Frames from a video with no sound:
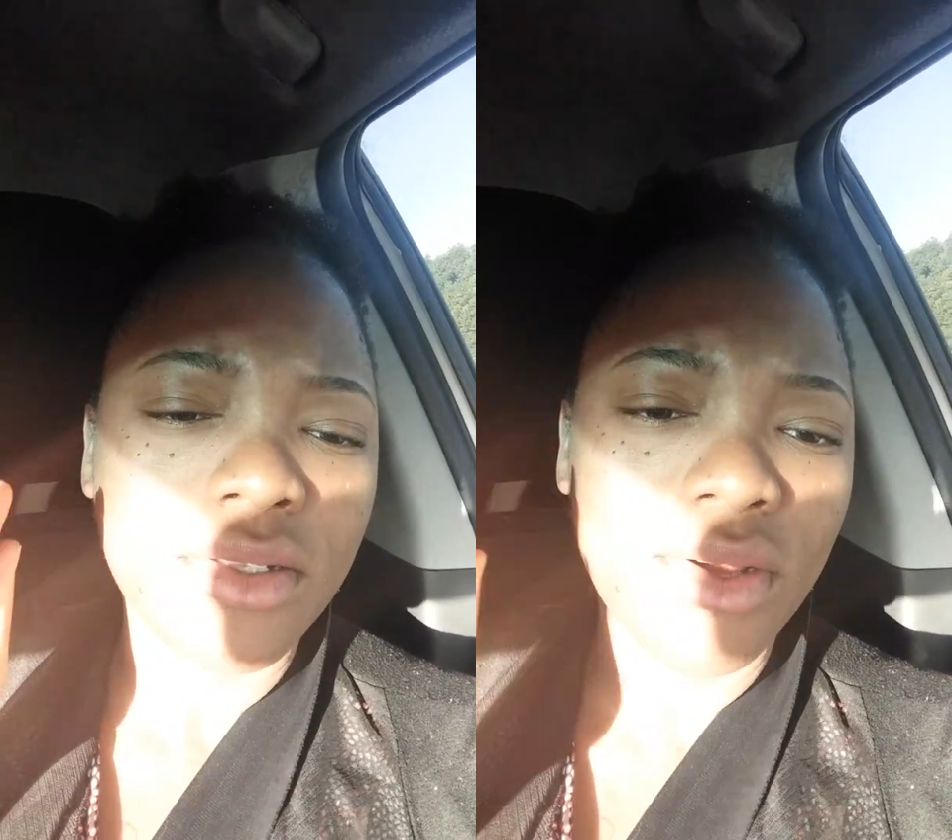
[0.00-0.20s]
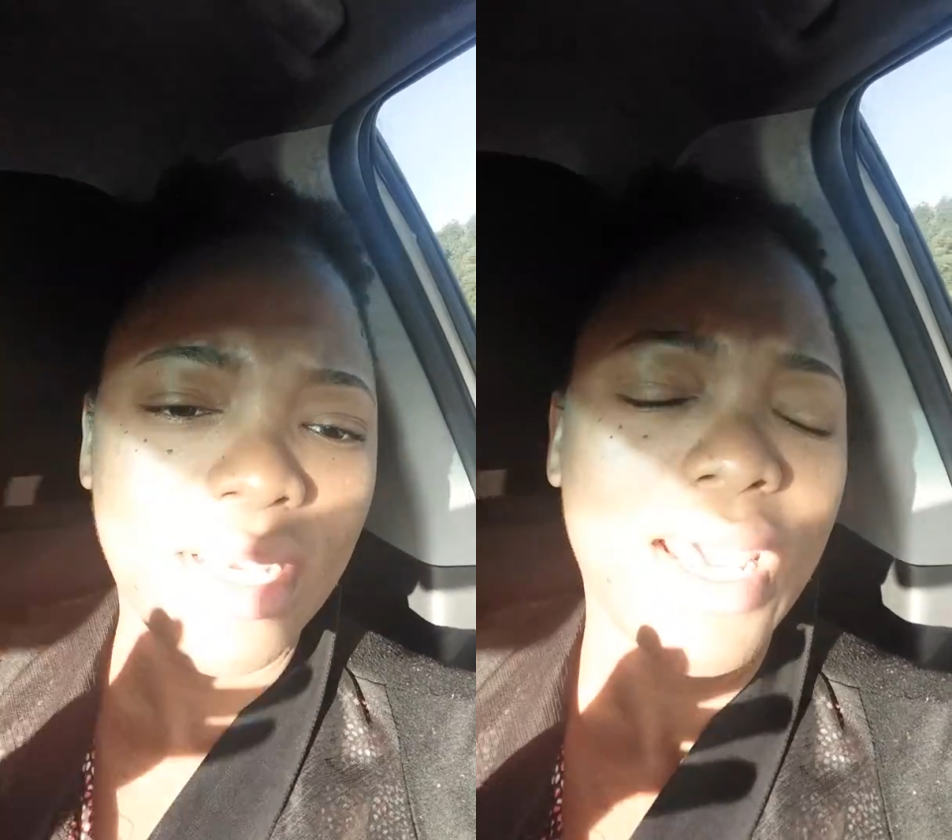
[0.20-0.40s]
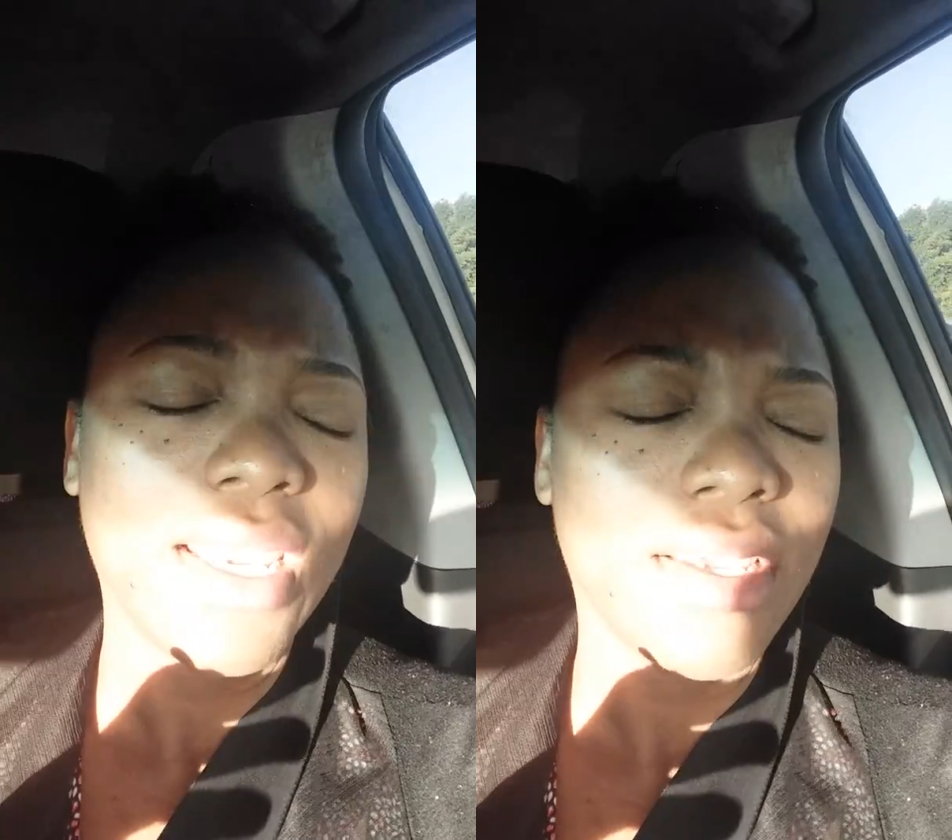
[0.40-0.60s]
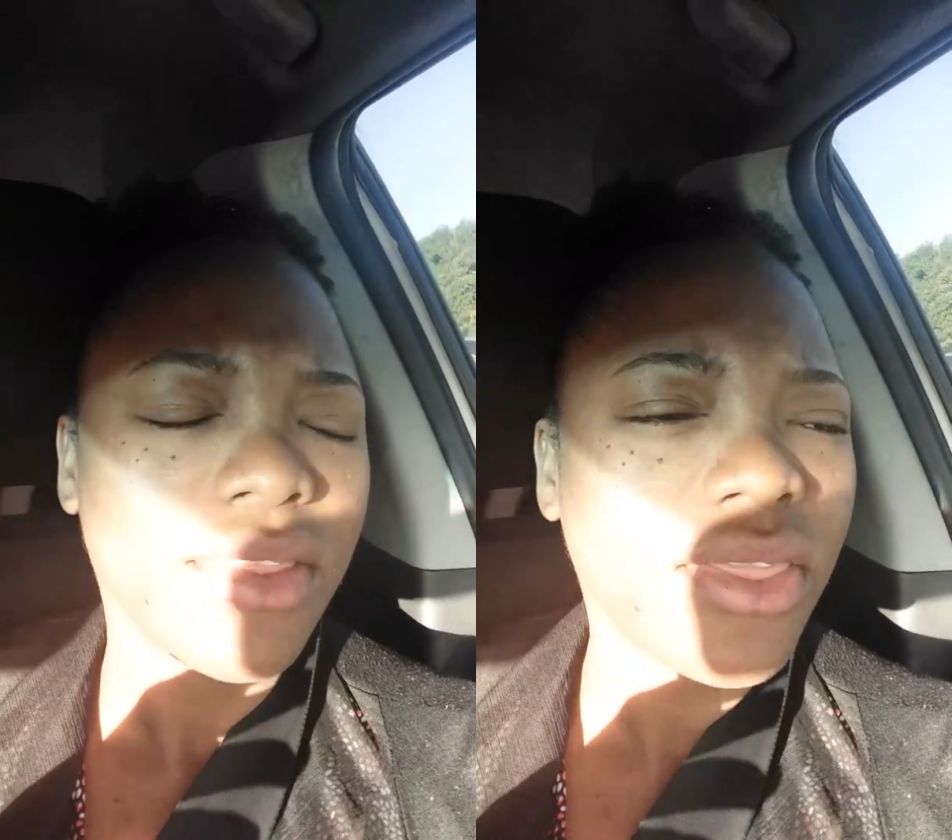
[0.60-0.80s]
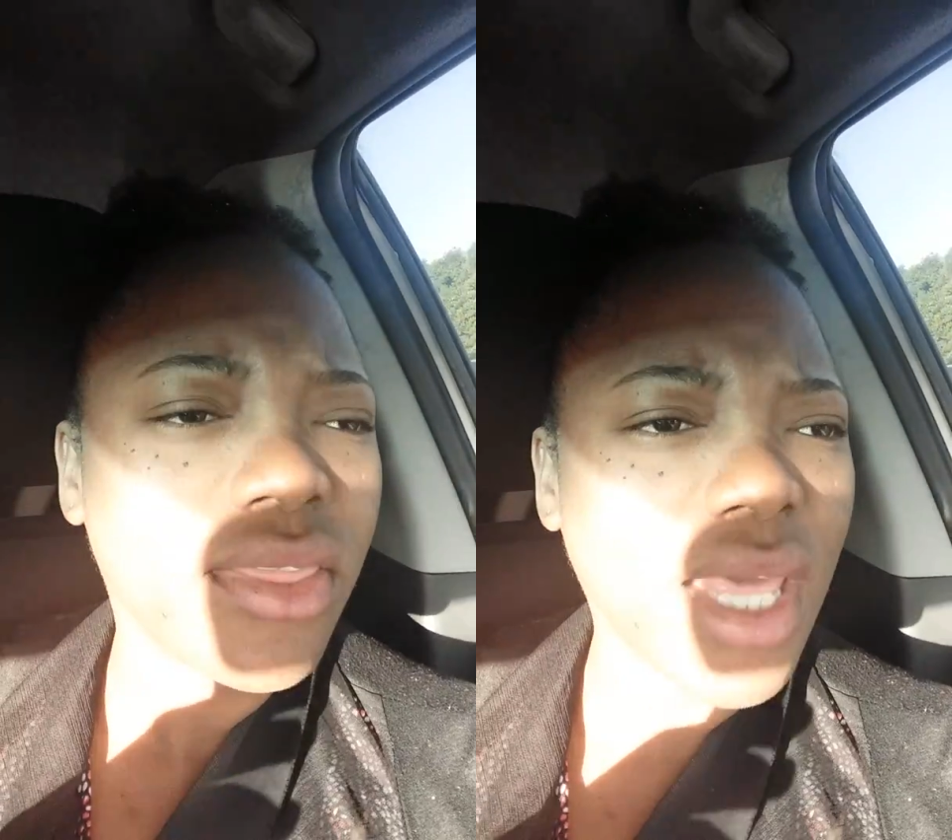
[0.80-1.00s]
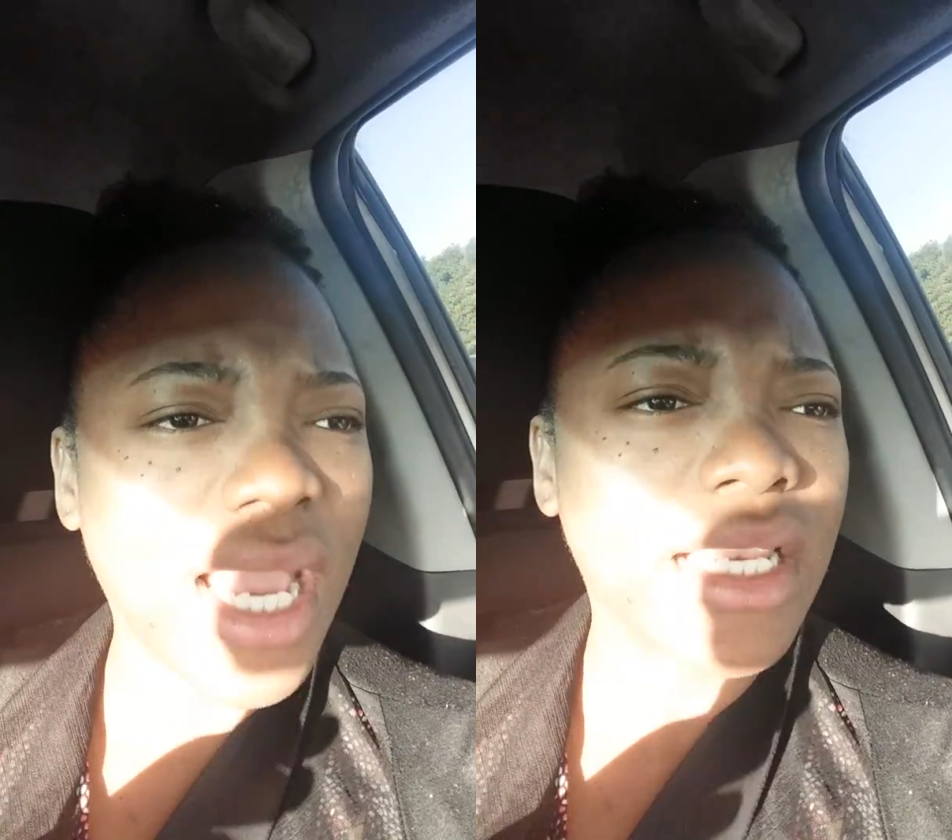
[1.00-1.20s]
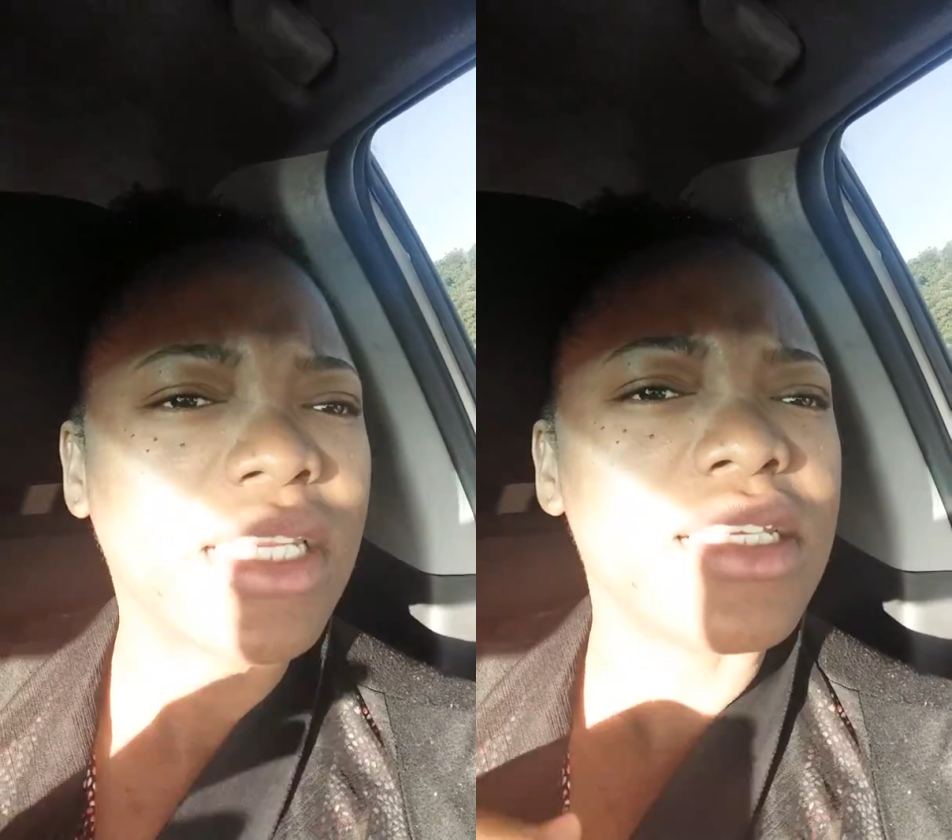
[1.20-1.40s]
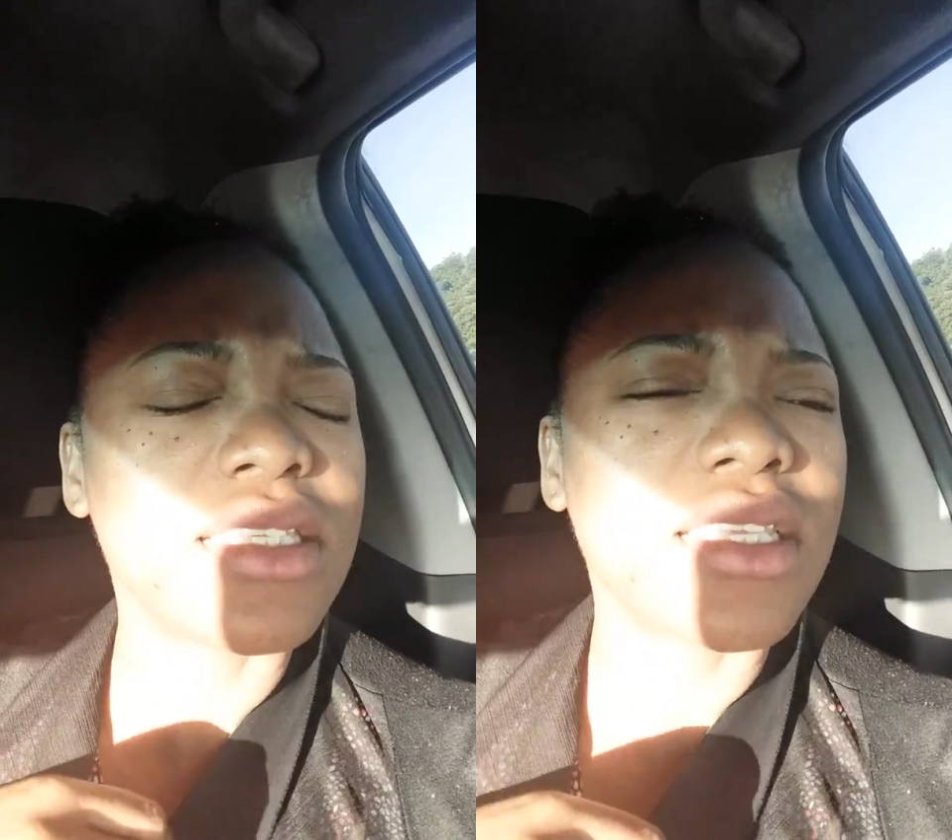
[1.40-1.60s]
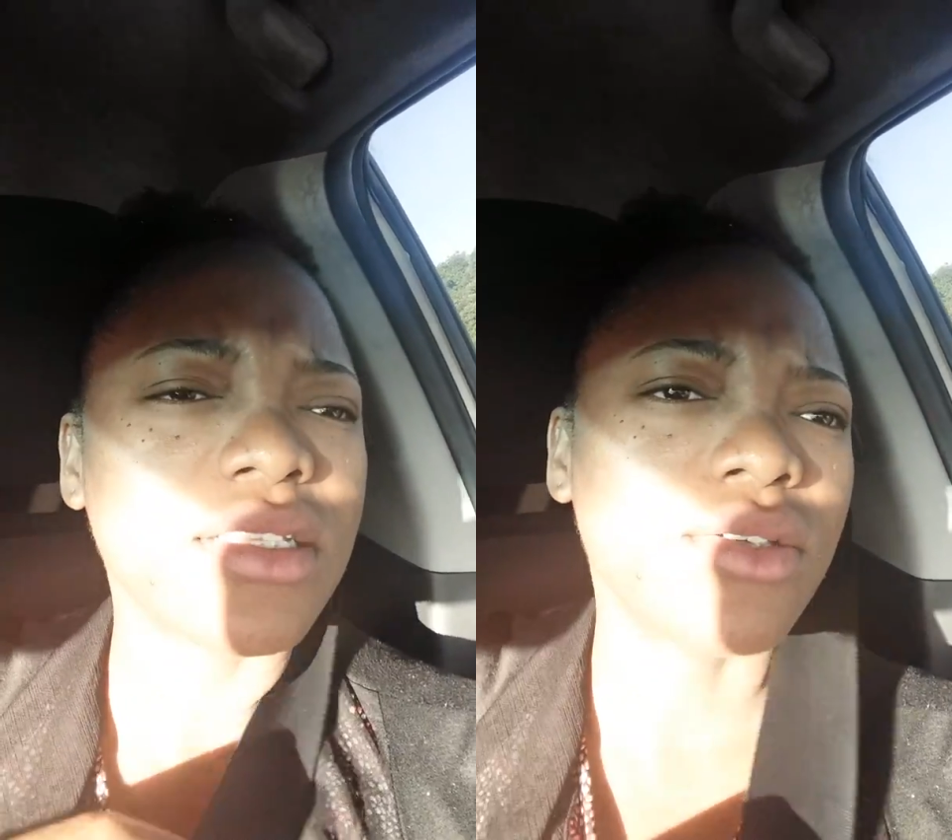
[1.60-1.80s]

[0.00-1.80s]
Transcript: Goliath, and he said